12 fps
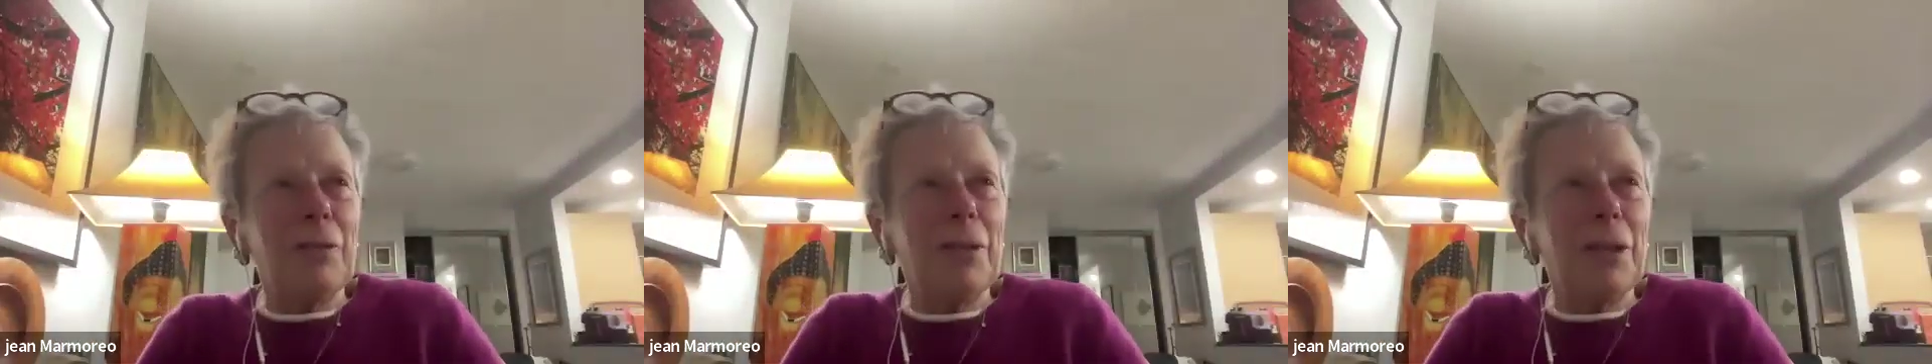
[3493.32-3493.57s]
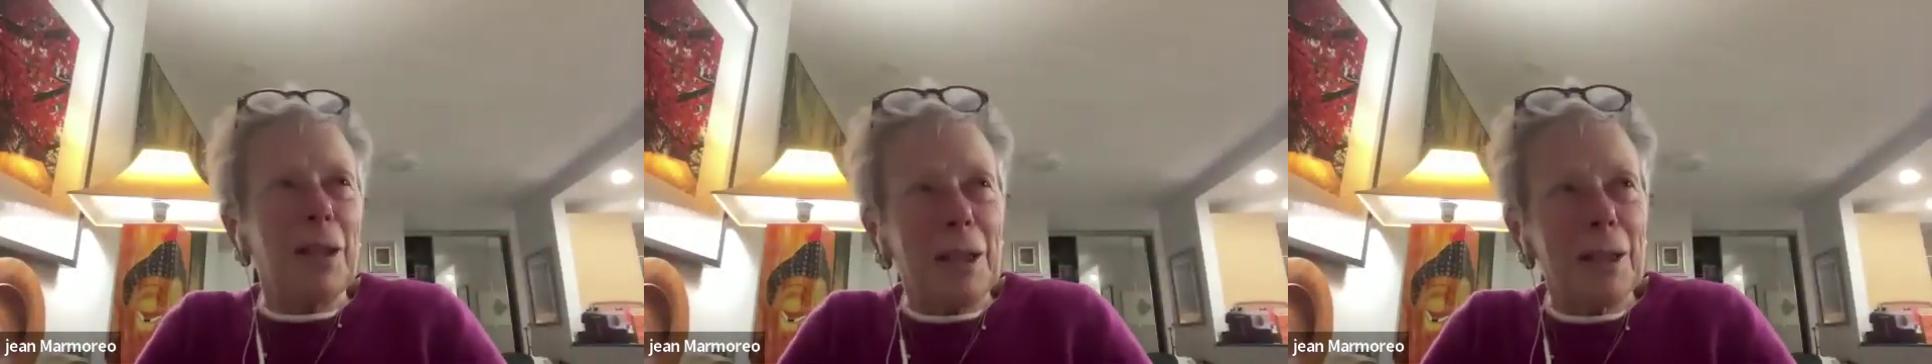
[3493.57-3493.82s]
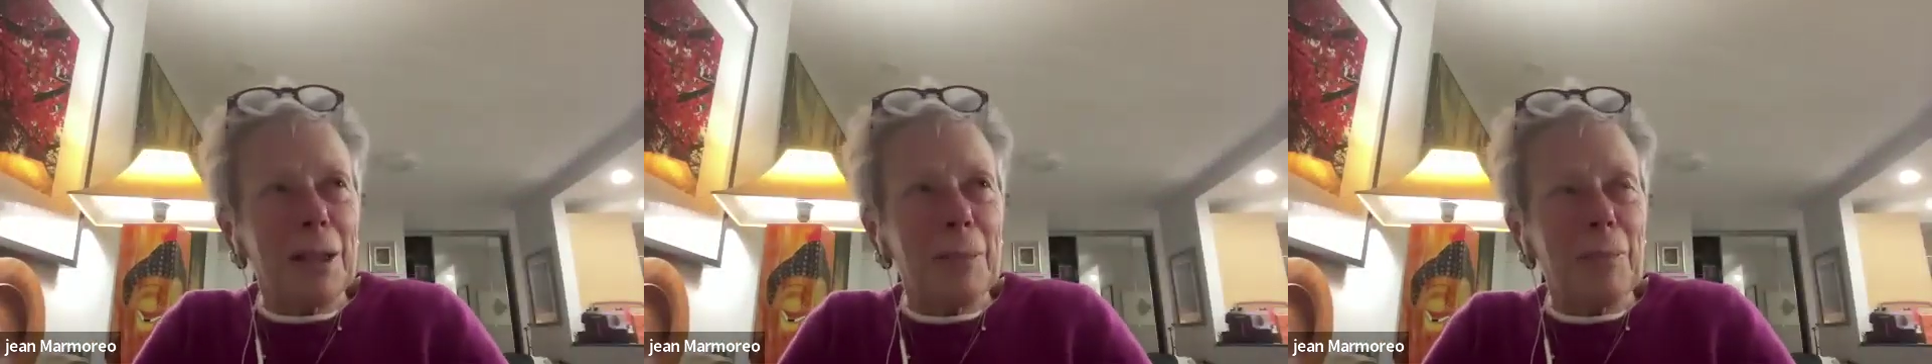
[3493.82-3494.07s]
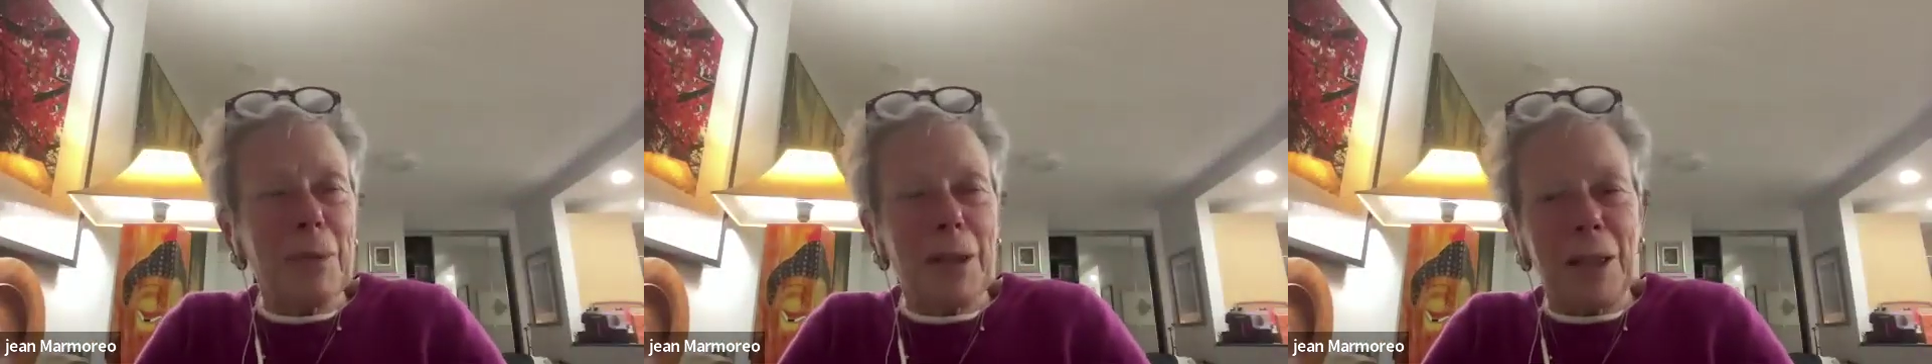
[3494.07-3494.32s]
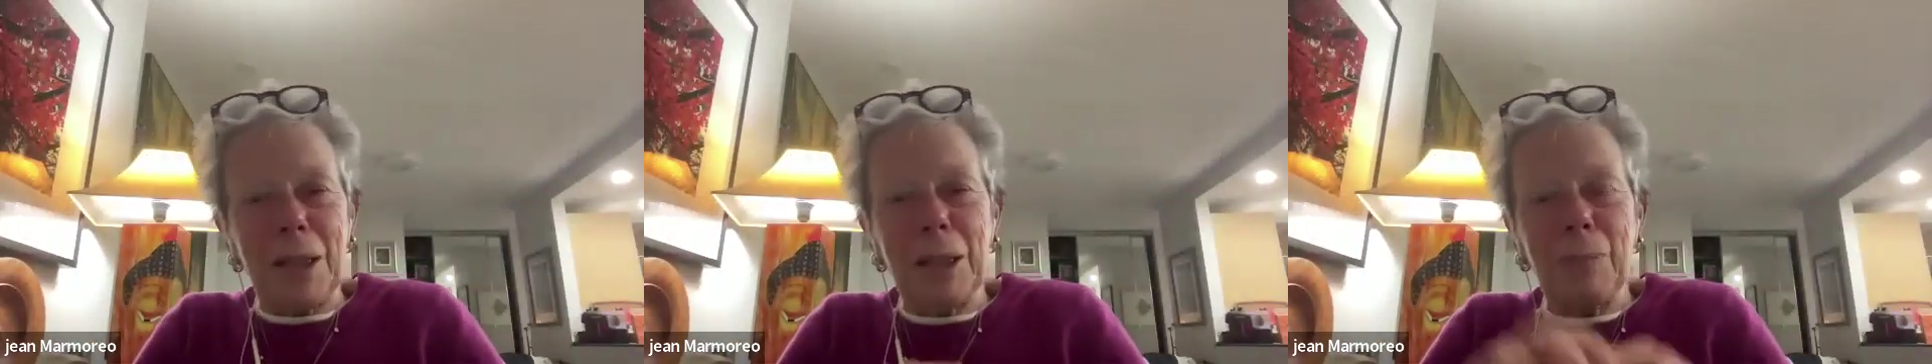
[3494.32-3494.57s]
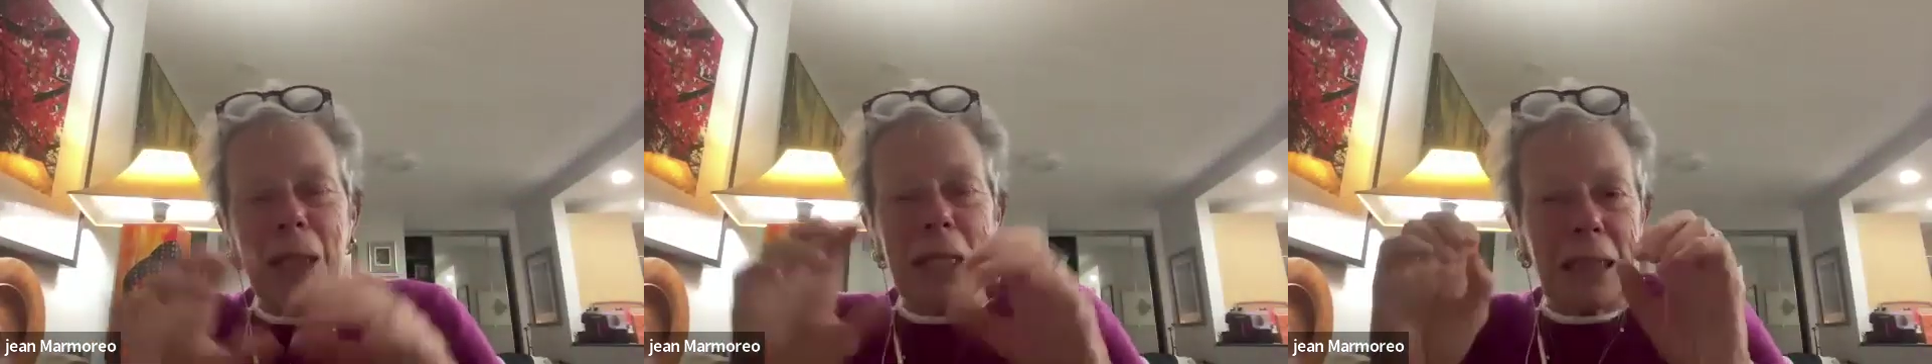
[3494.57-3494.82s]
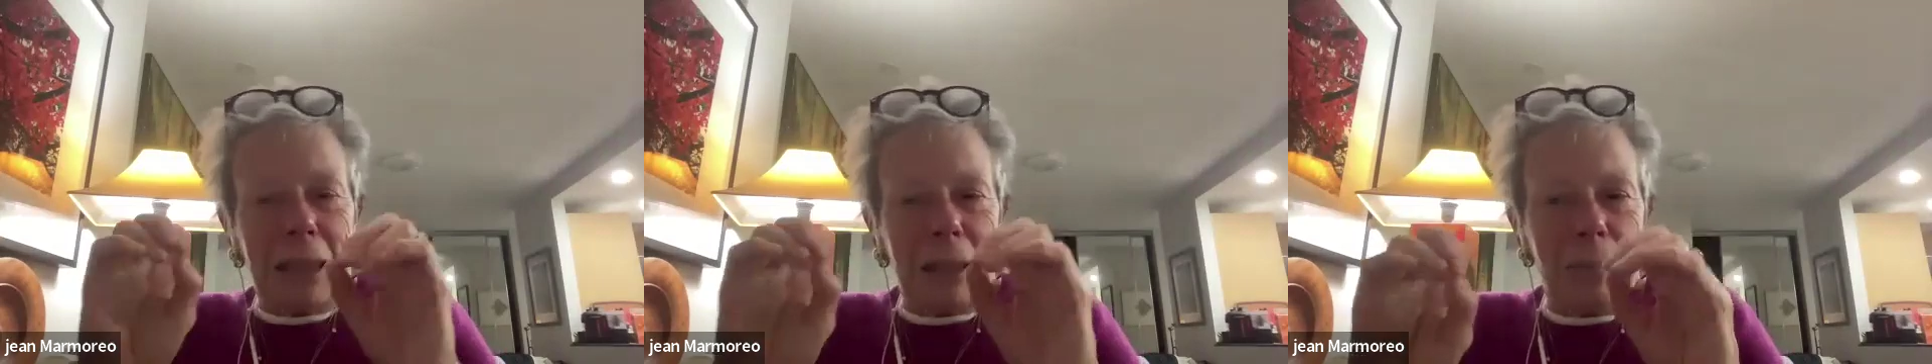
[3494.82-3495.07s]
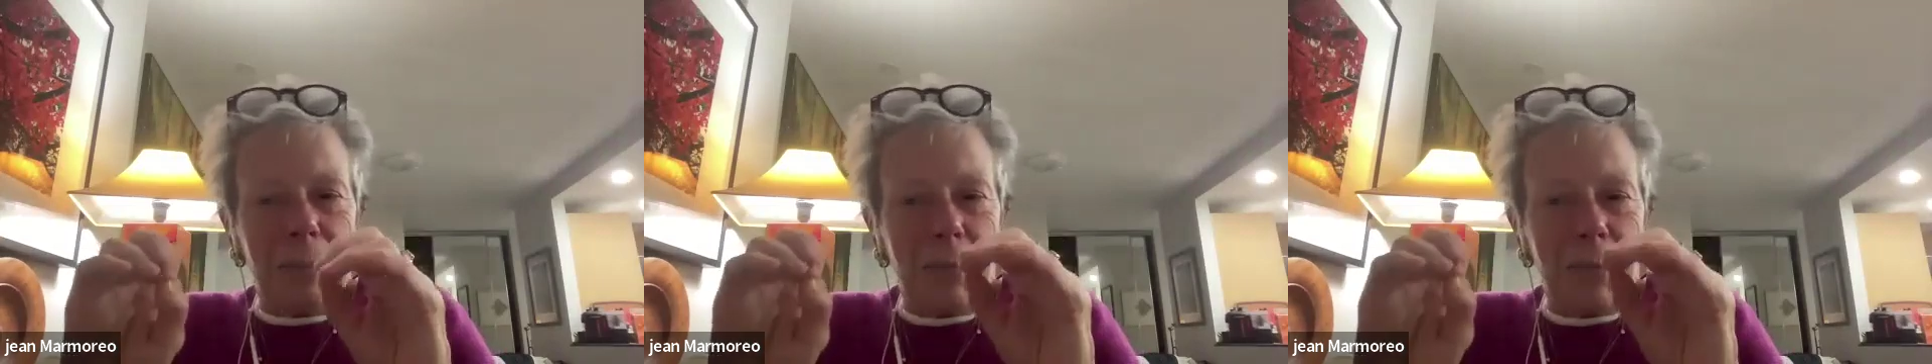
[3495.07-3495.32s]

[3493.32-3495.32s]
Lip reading: that is basically